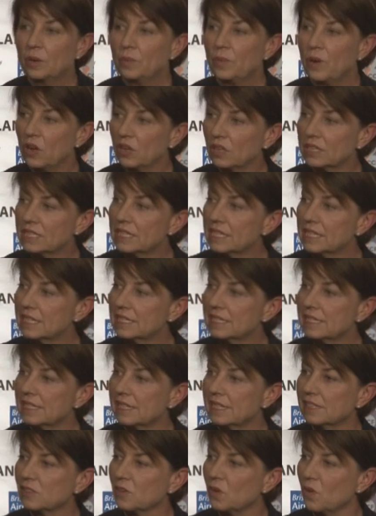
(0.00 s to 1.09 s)
Politics
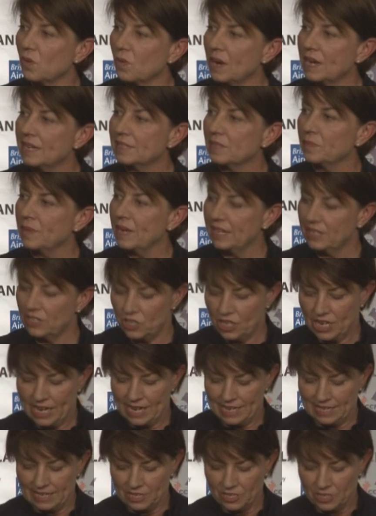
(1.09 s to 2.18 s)
is always about
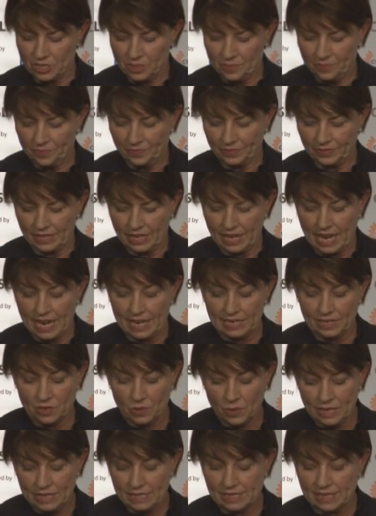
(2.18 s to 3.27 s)
change, and
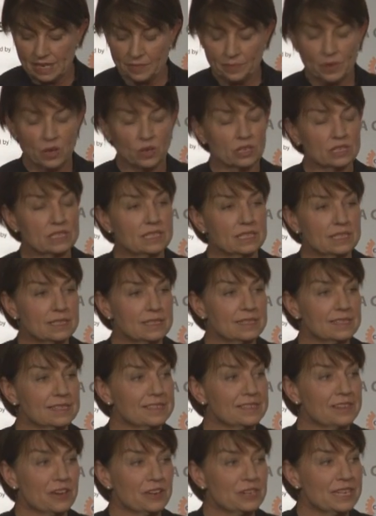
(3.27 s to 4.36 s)
in Queensland politics
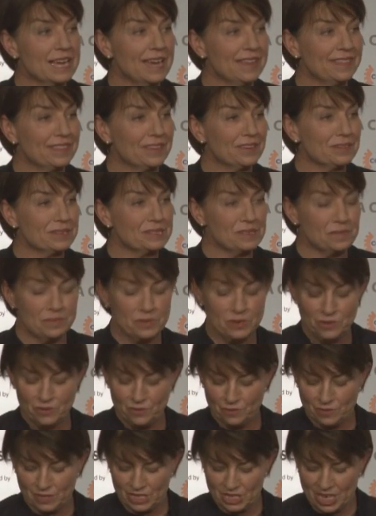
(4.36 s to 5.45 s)
there's no doubt there is a
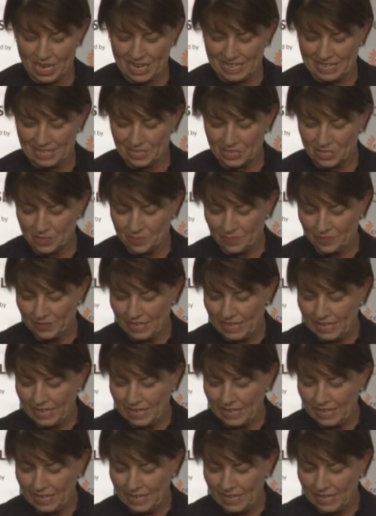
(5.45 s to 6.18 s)
mood for change.